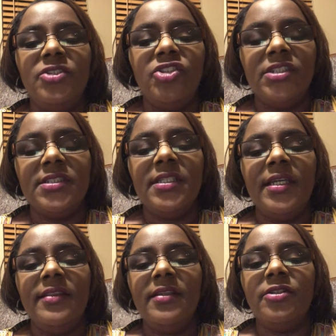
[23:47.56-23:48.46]
Just
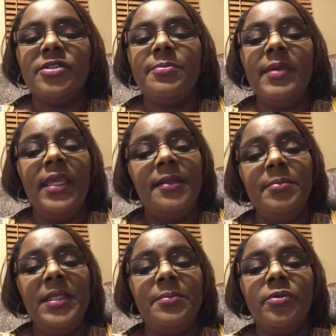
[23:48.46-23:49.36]
like there's bad
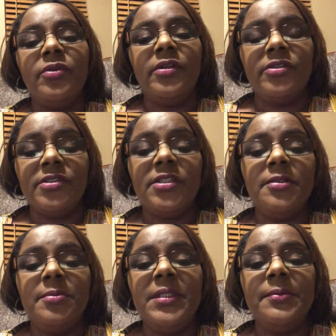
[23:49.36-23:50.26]
people, there's
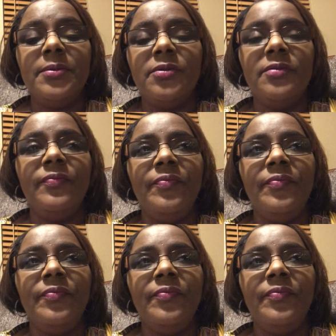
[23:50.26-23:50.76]
good people.